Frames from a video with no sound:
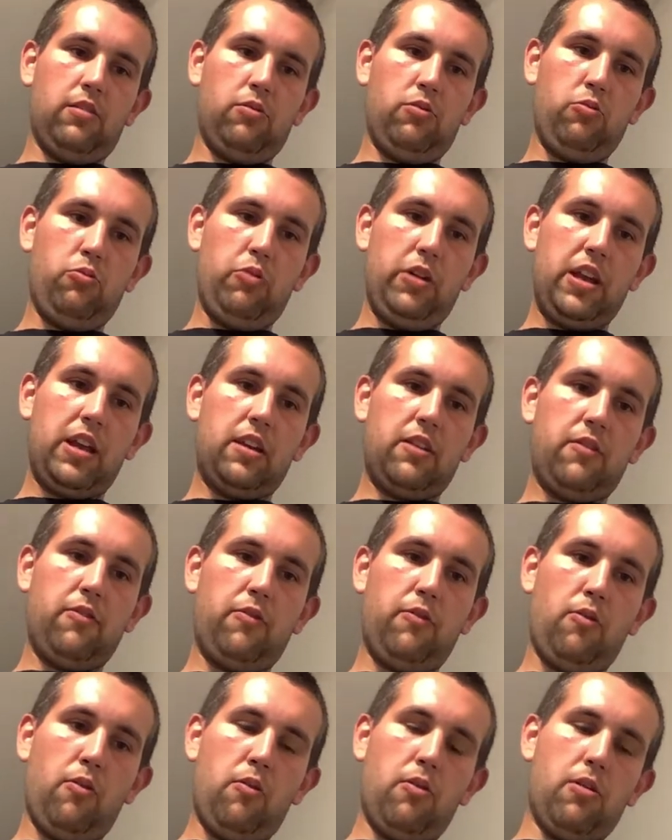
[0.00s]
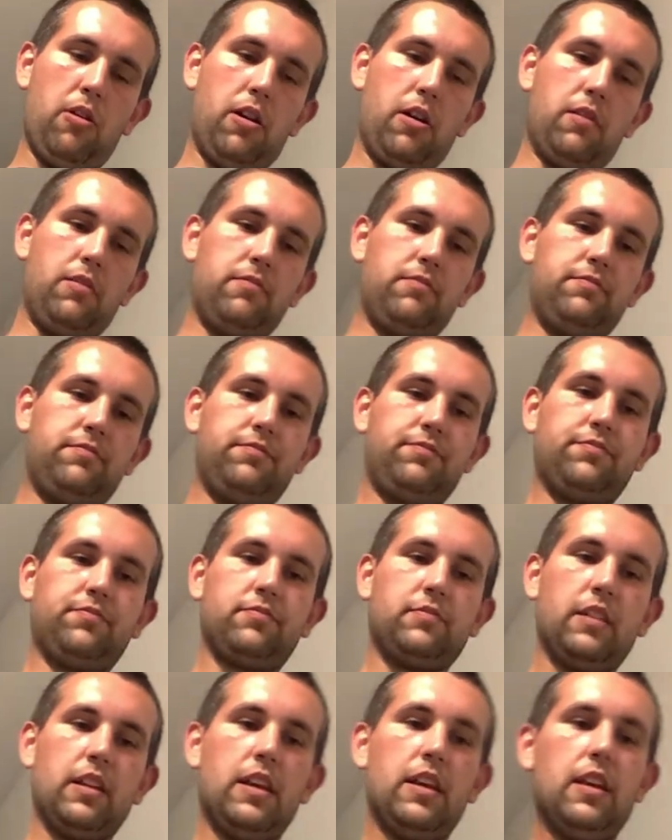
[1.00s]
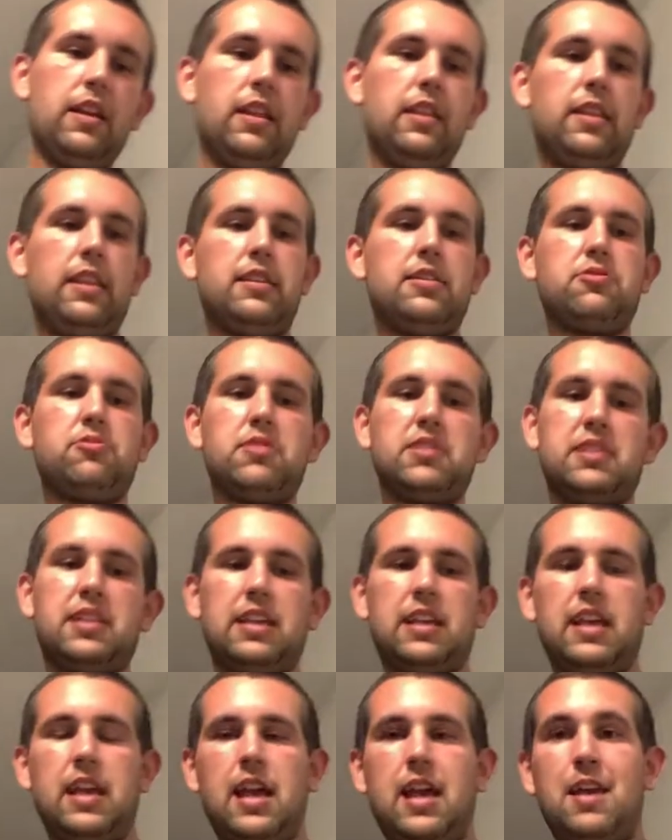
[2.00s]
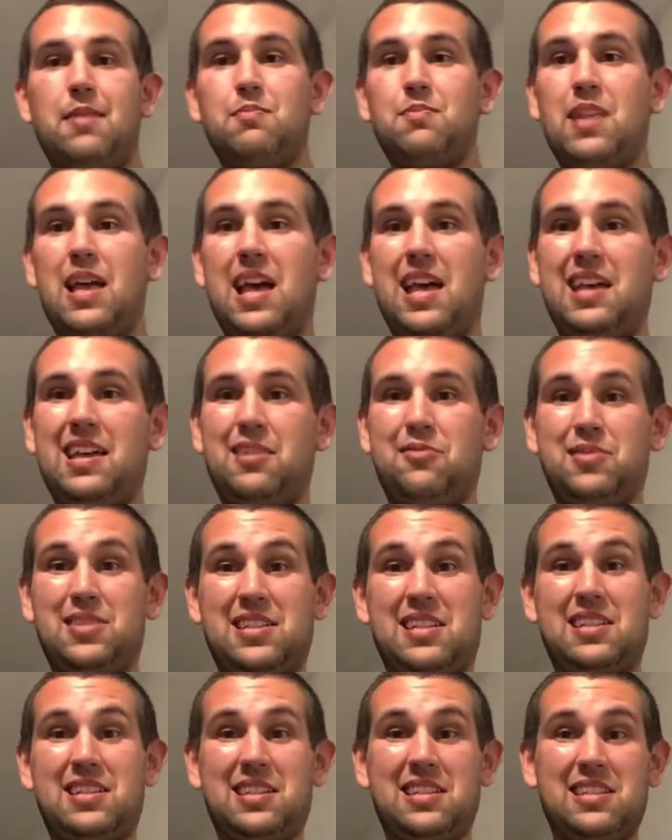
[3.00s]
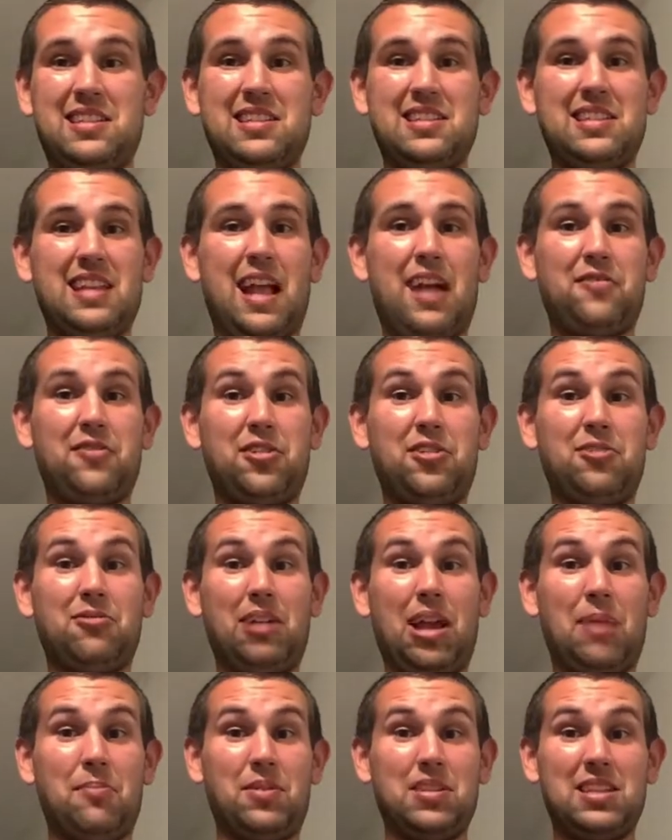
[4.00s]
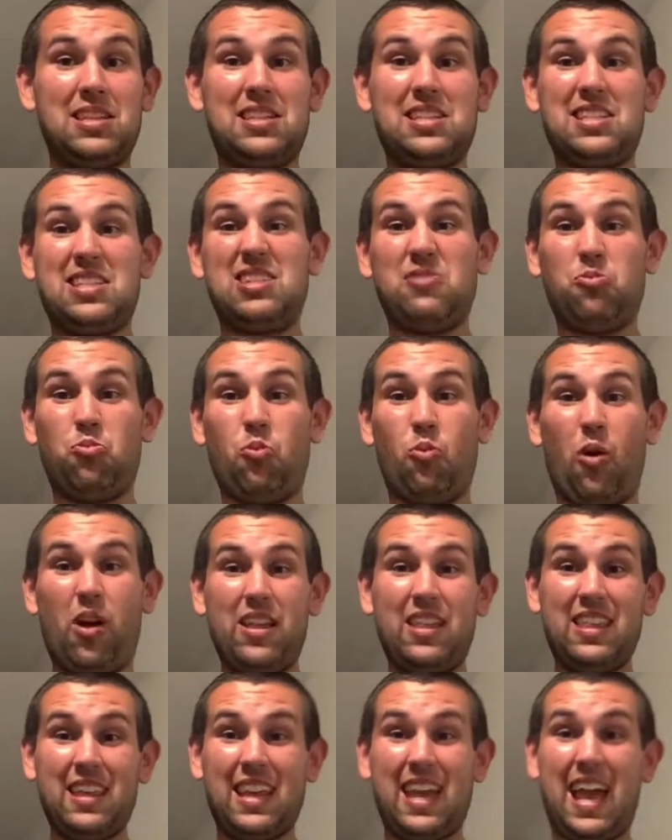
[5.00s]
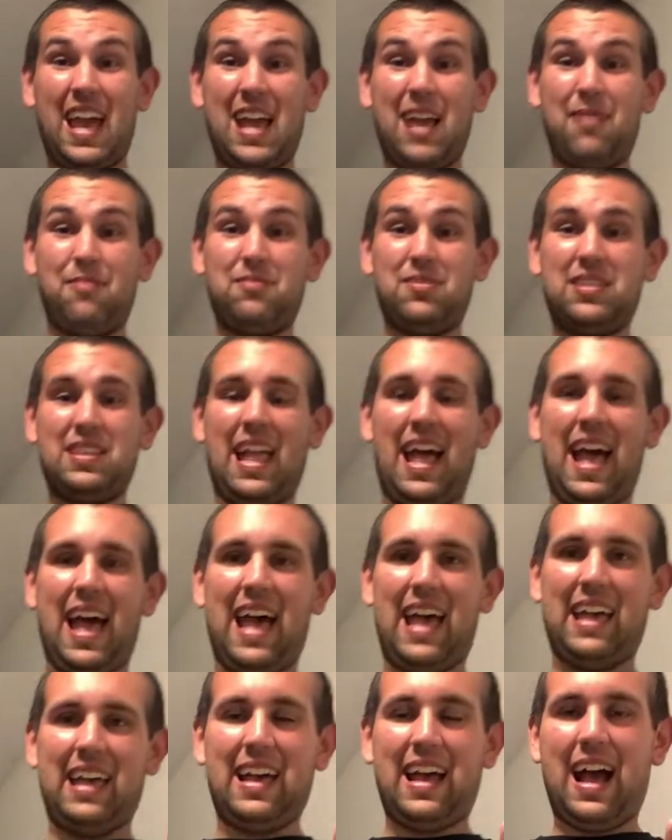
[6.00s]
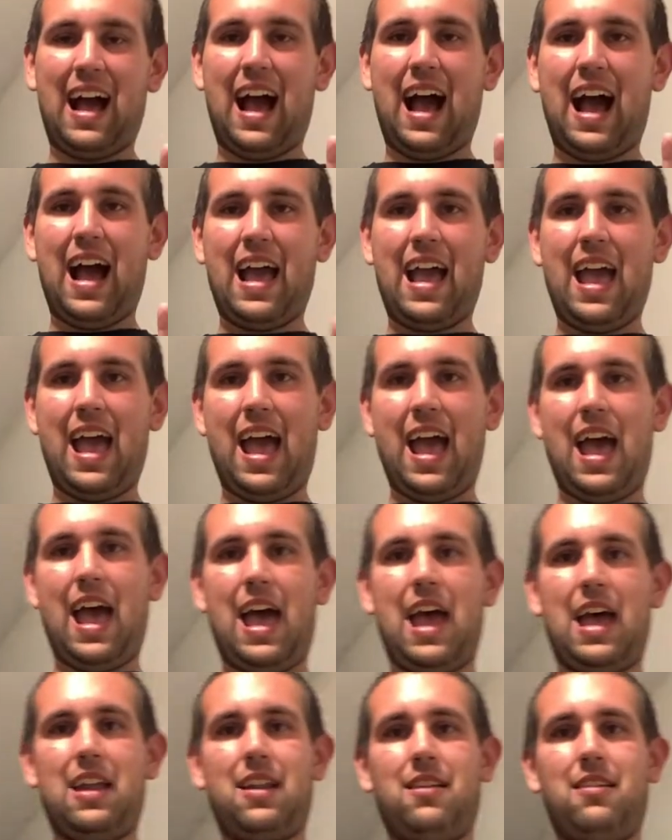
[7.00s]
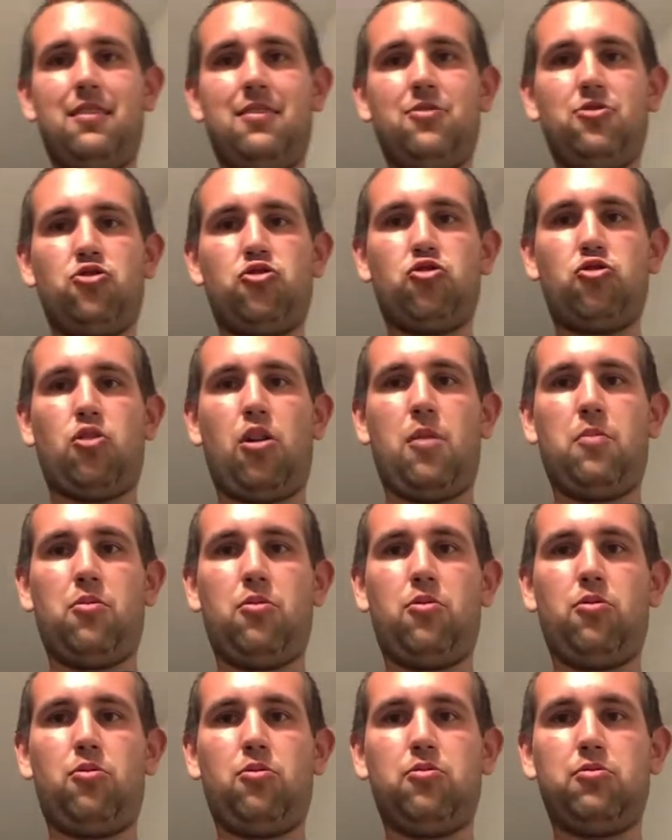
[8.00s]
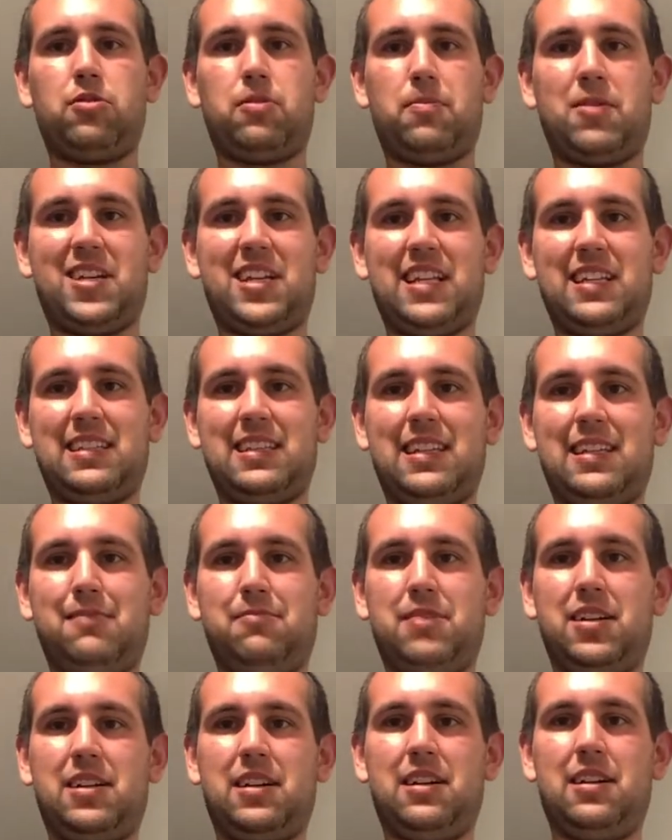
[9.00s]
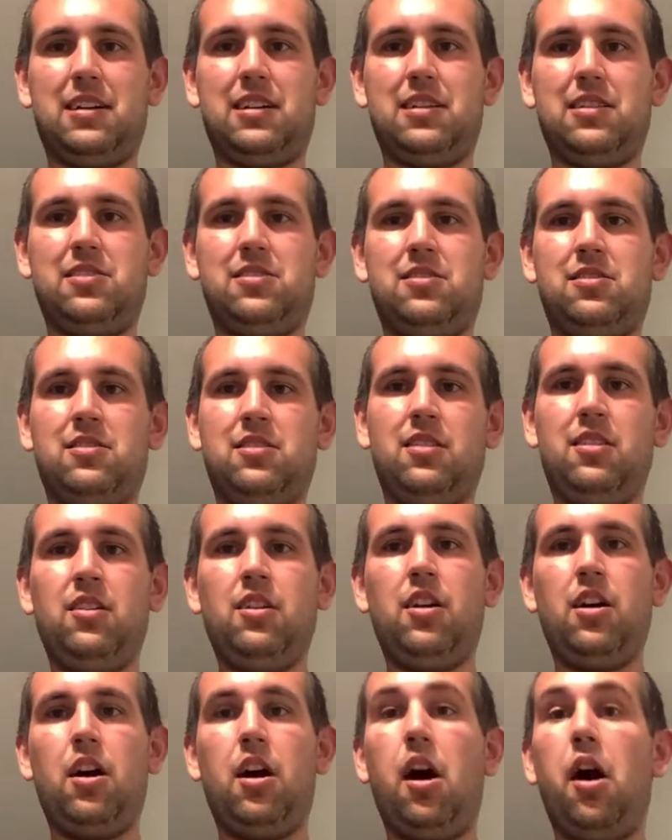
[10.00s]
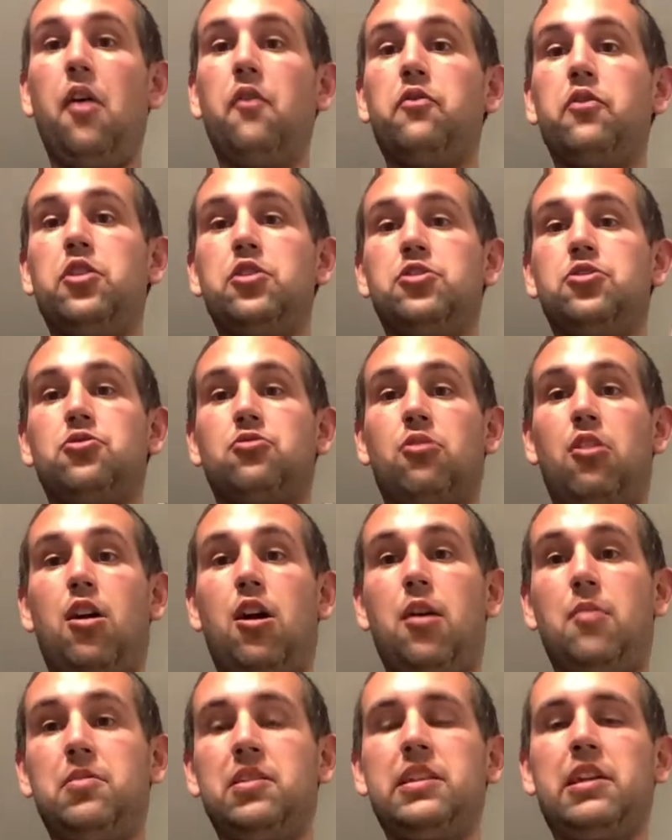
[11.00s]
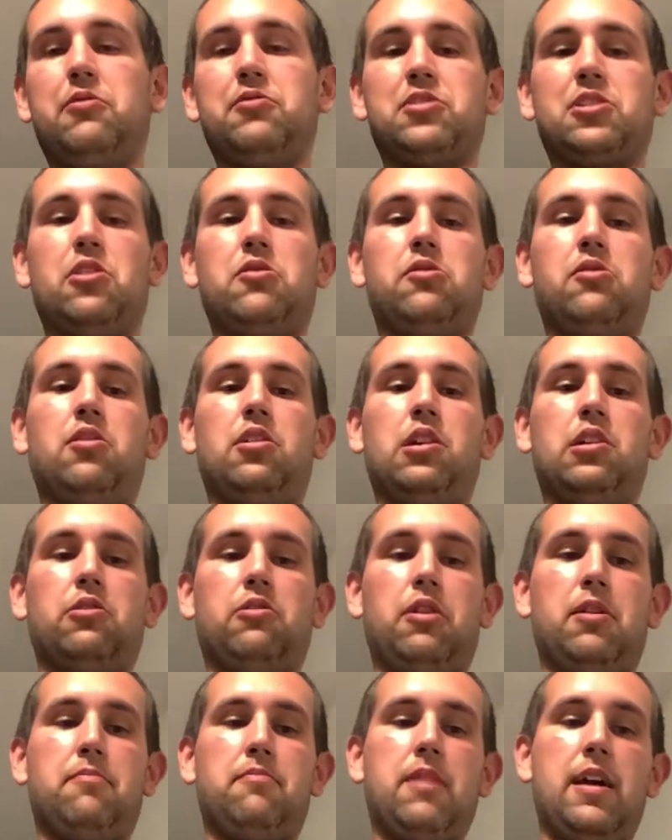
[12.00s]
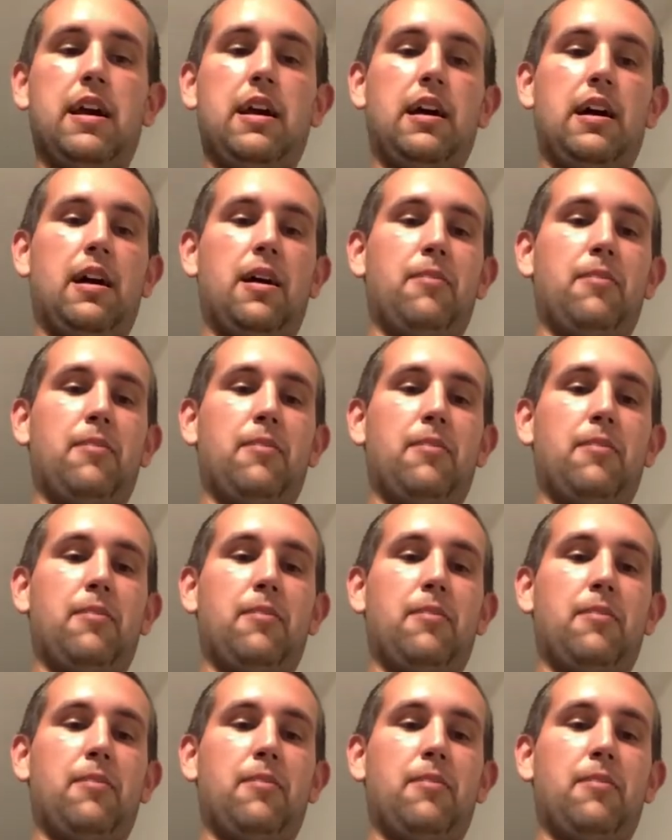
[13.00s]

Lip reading: Week four. This was the game that it was. This is an afternoon game, but this is one of the games that I had trouble predicting because of the drama that was going on in Green Bay.